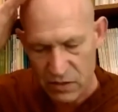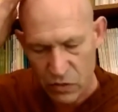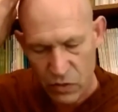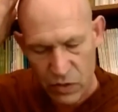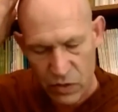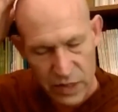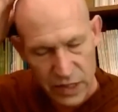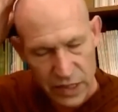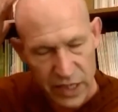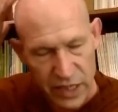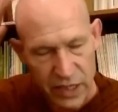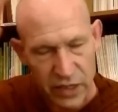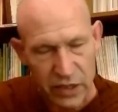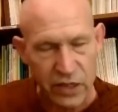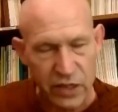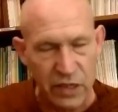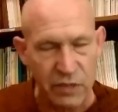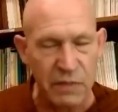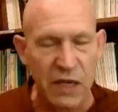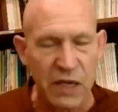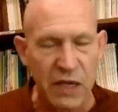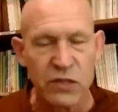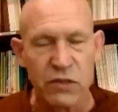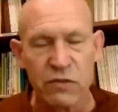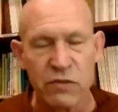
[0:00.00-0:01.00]
ordinarily
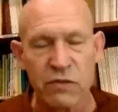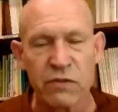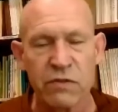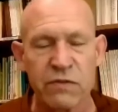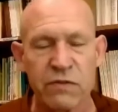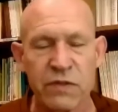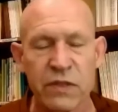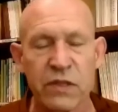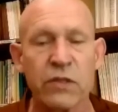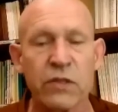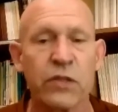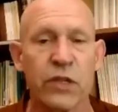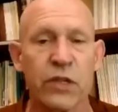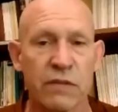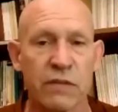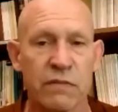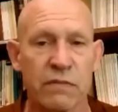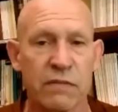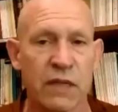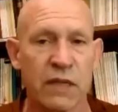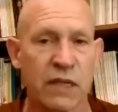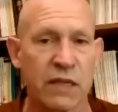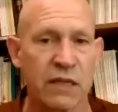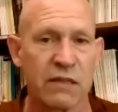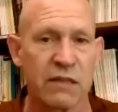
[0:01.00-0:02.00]
makes you feel good,
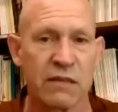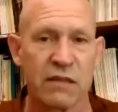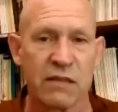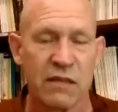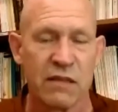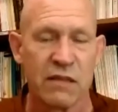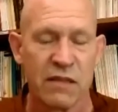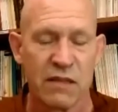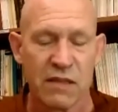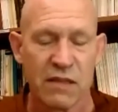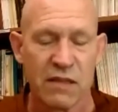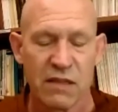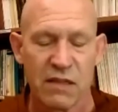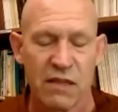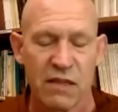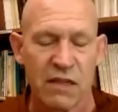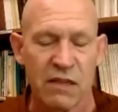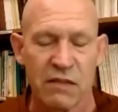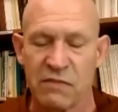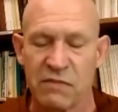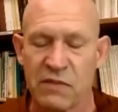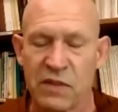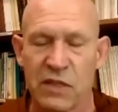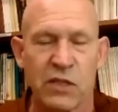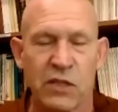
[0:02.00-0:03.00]
like
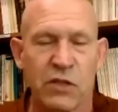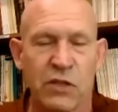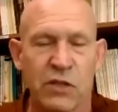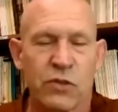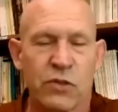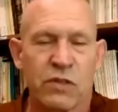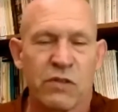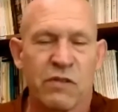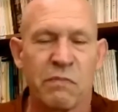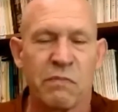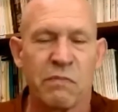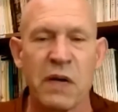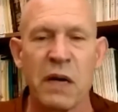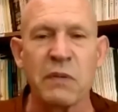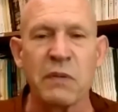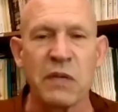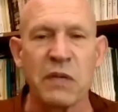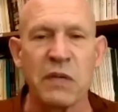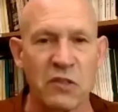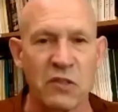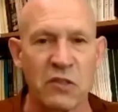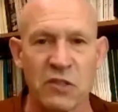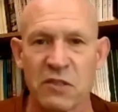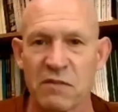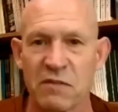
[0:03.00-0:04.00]
videos of
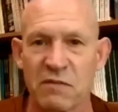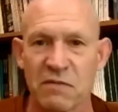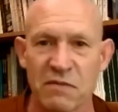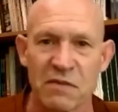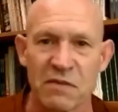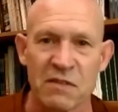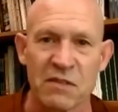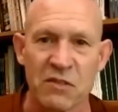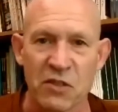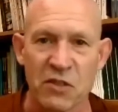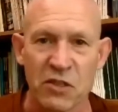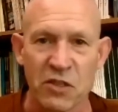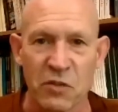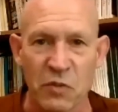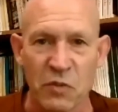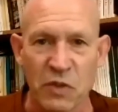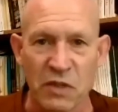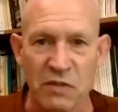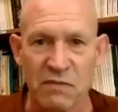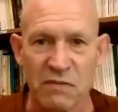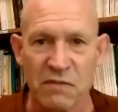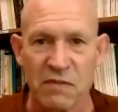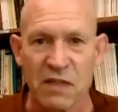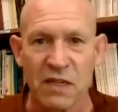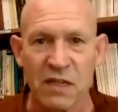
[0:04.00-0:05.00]
puppies is a good
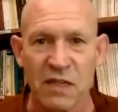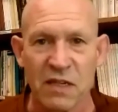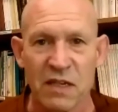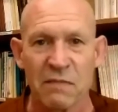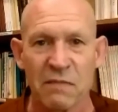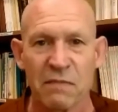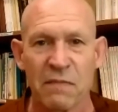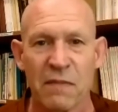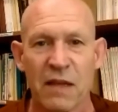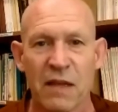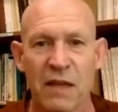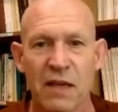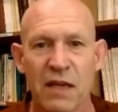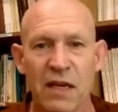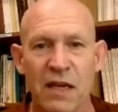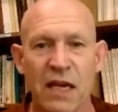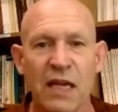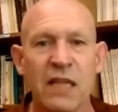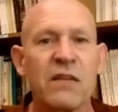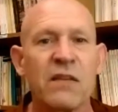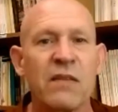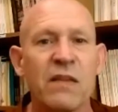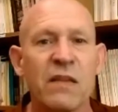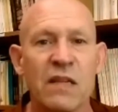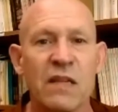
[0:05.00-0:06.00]
one.
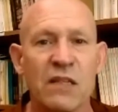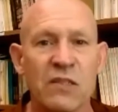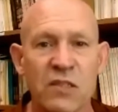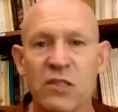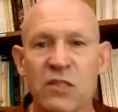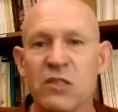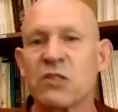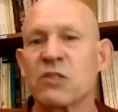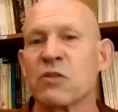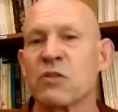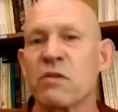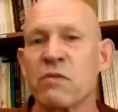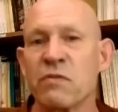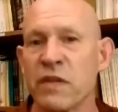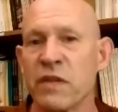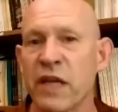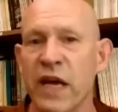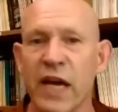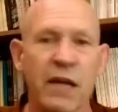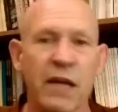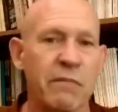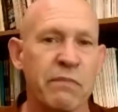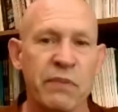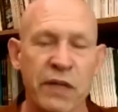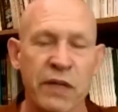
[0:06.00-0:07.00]
Anything that's just sort of
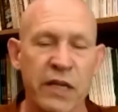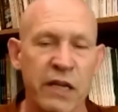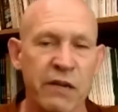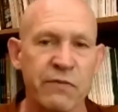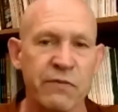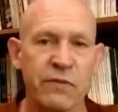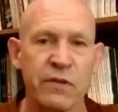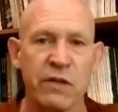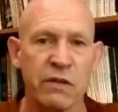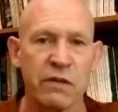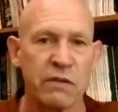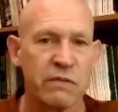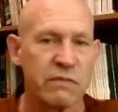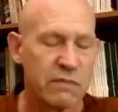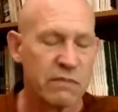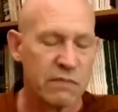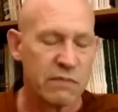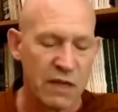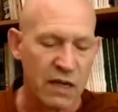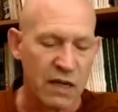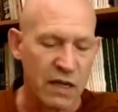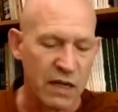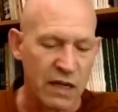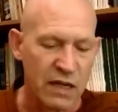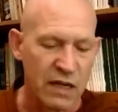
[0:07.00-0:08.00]
light, playful,
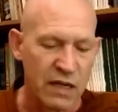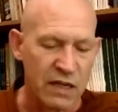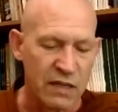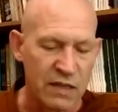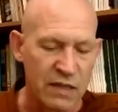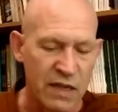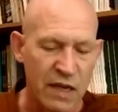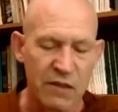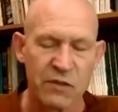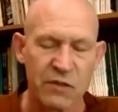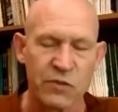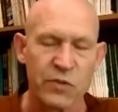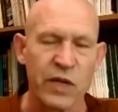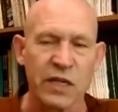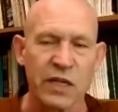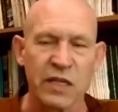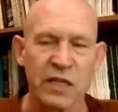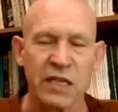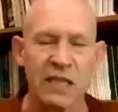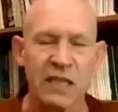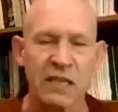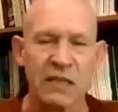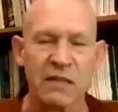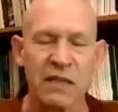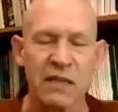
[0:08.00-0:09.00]

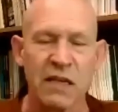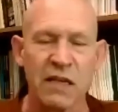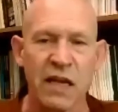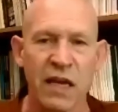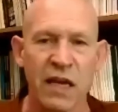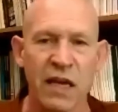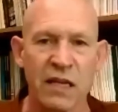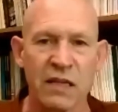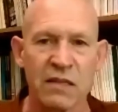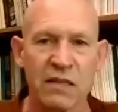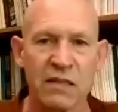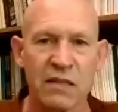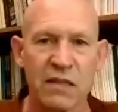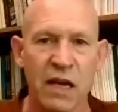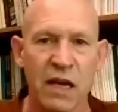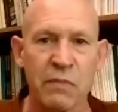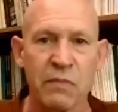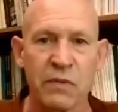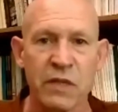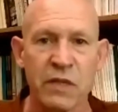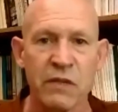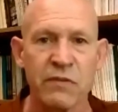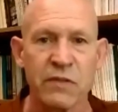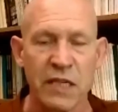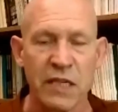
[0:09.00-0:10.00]
non-threatening, and
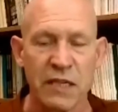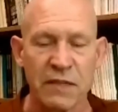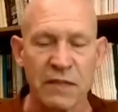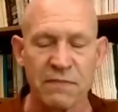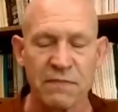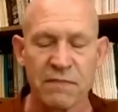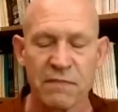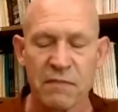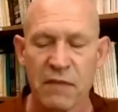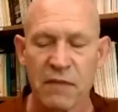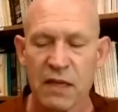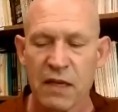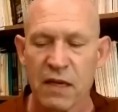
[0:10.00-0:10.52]
uplifting